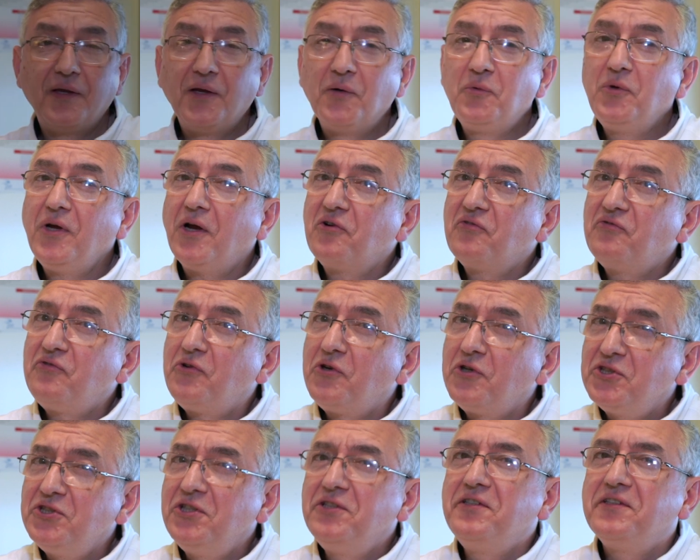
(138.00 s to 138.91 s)
We are
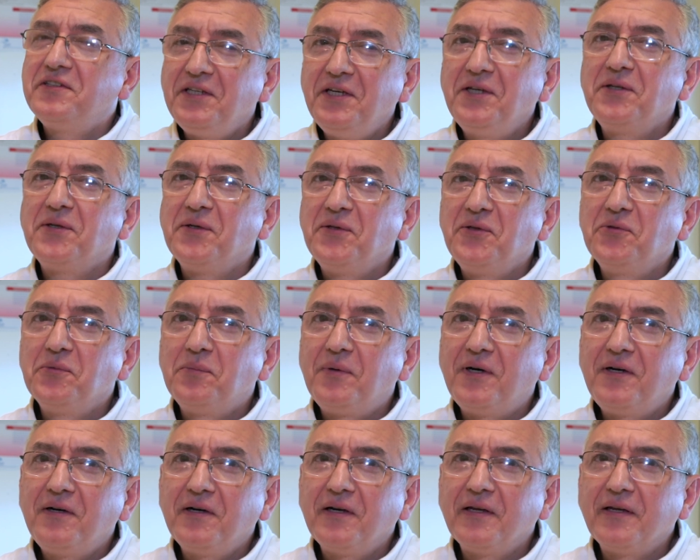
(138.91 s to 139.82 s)
fortunate here in
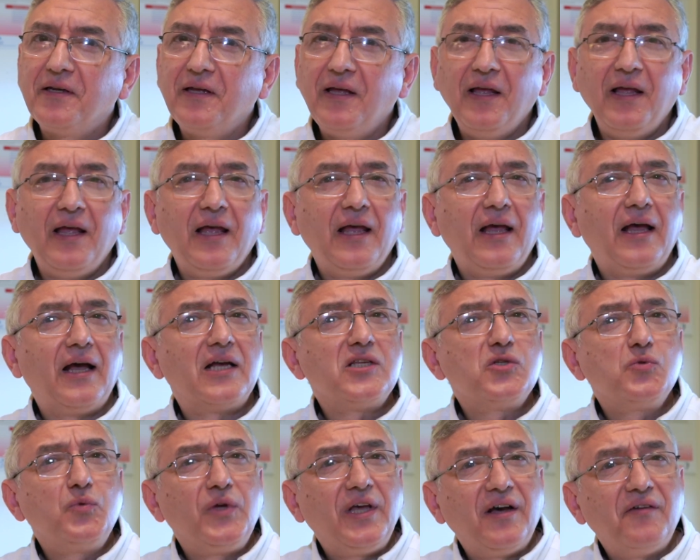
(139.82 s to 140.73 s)
Dubai
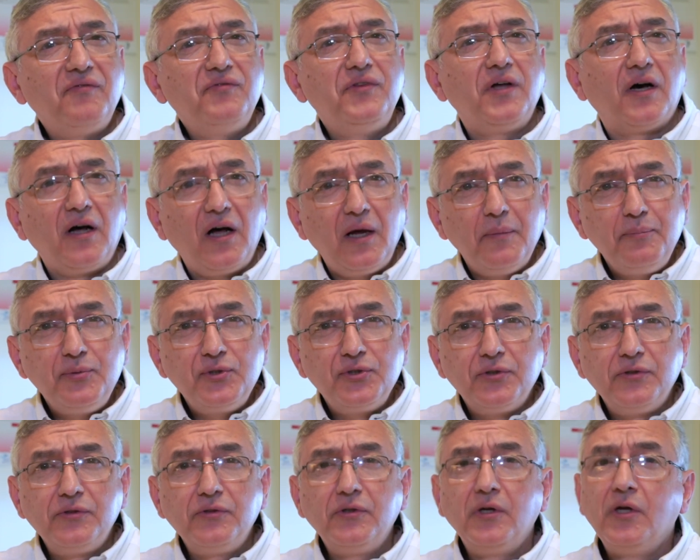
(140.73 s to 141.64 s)
as we have the
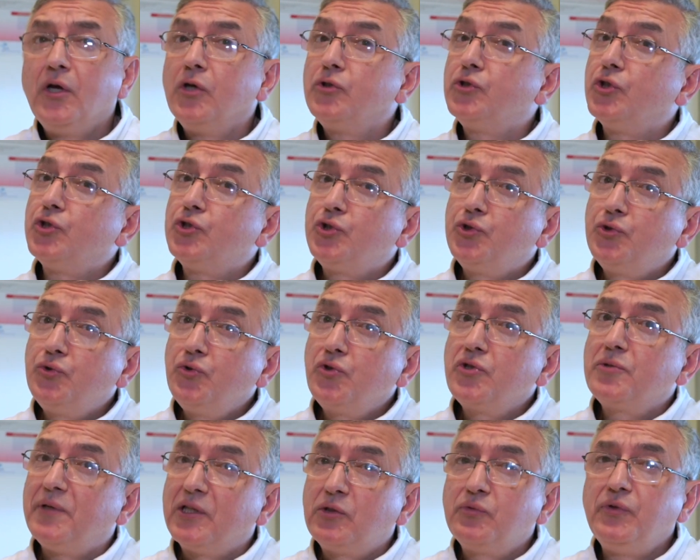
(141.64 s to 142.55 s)
option to
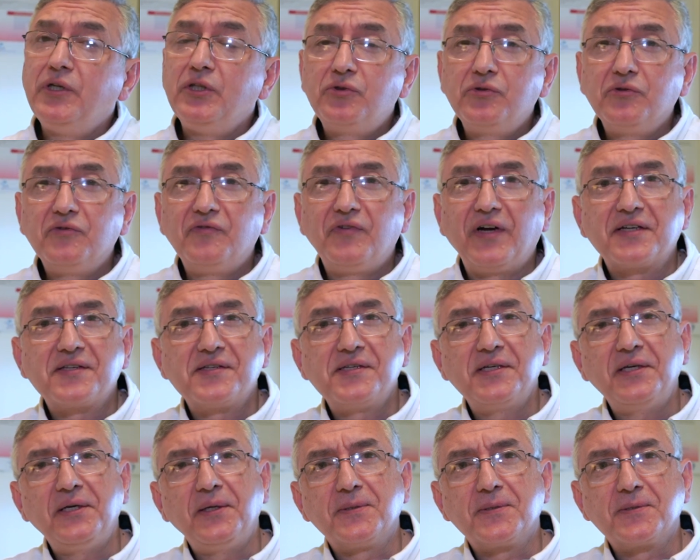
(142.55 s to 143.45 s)
choose between two
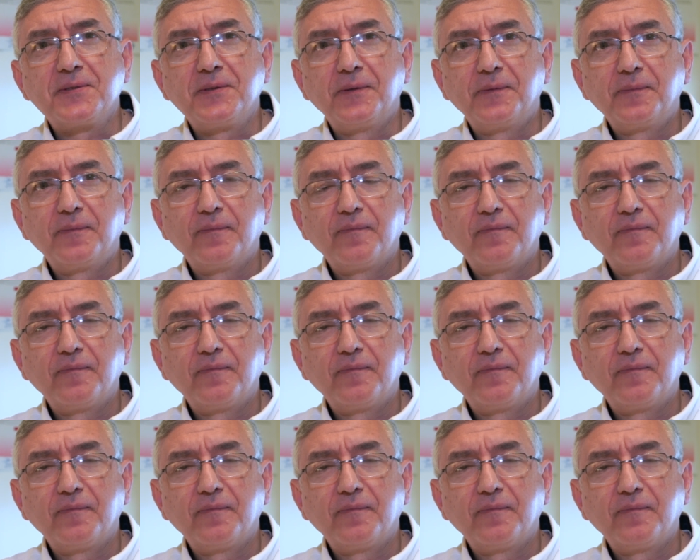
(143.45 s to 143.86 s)
vaccines.